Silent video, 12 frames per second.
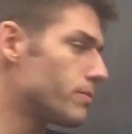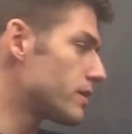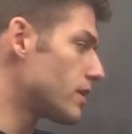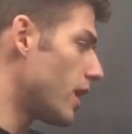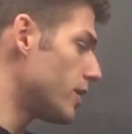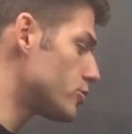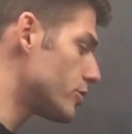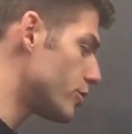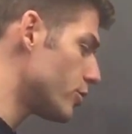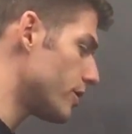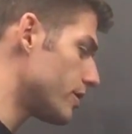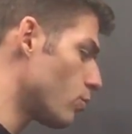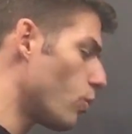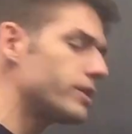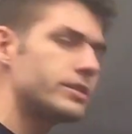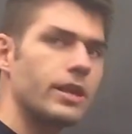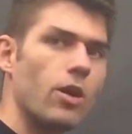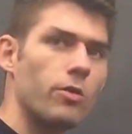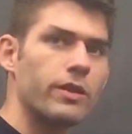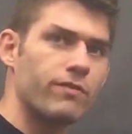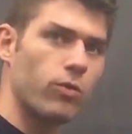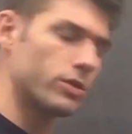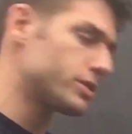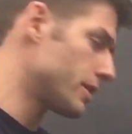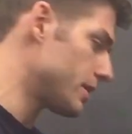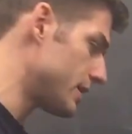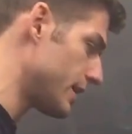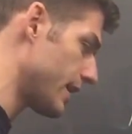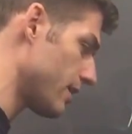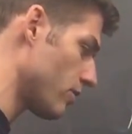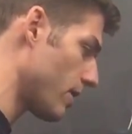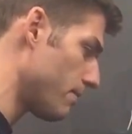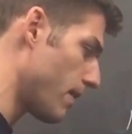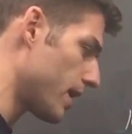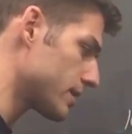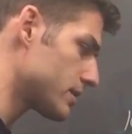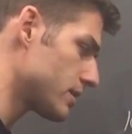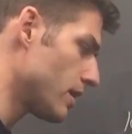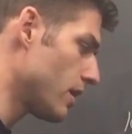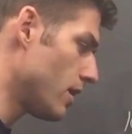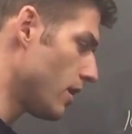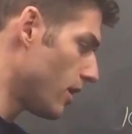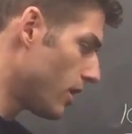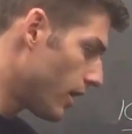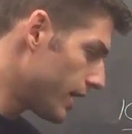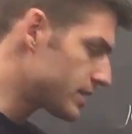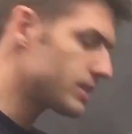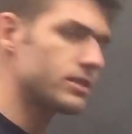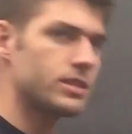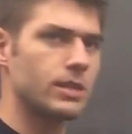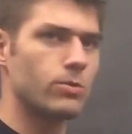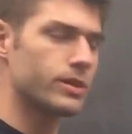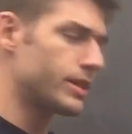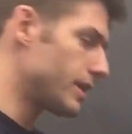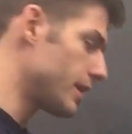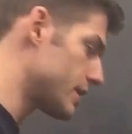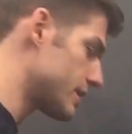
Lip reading: that the 100 Newton was the only force in the 10 kilogram box. Let's see what the